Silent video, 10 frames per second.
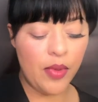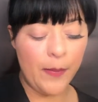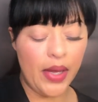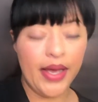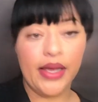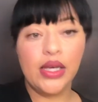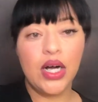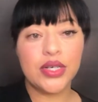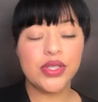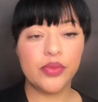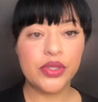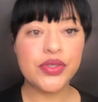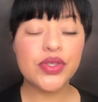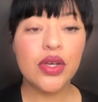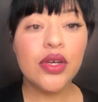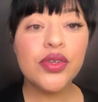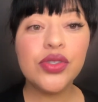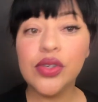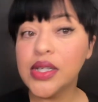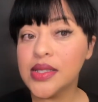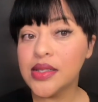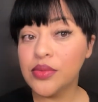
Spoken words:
my gossamers. So you can see